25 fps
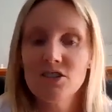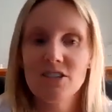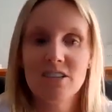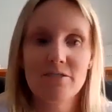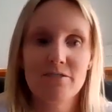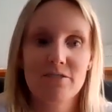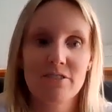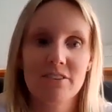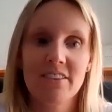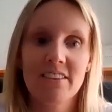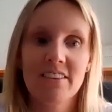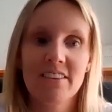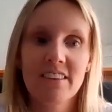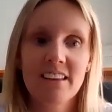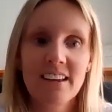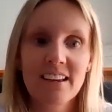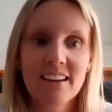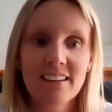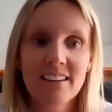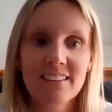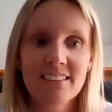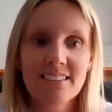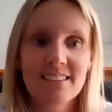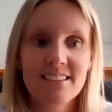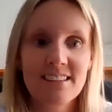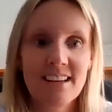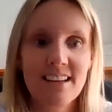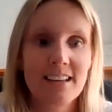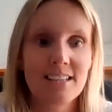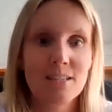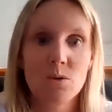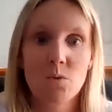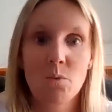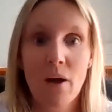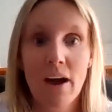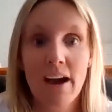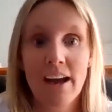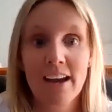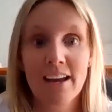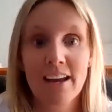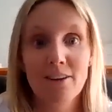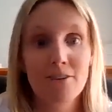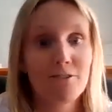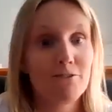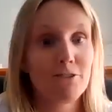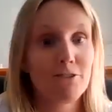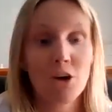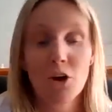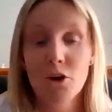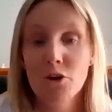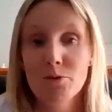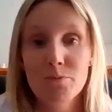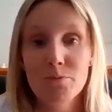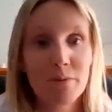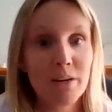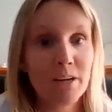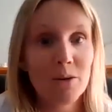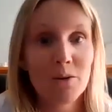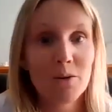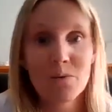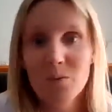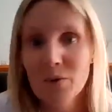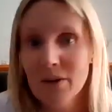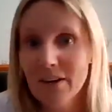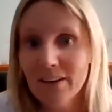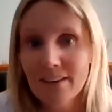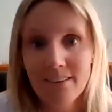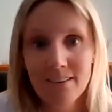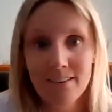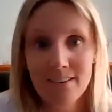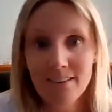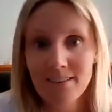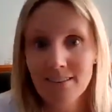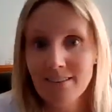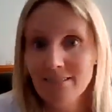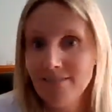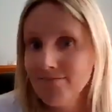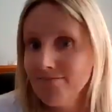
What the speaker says: different things as a way of coping with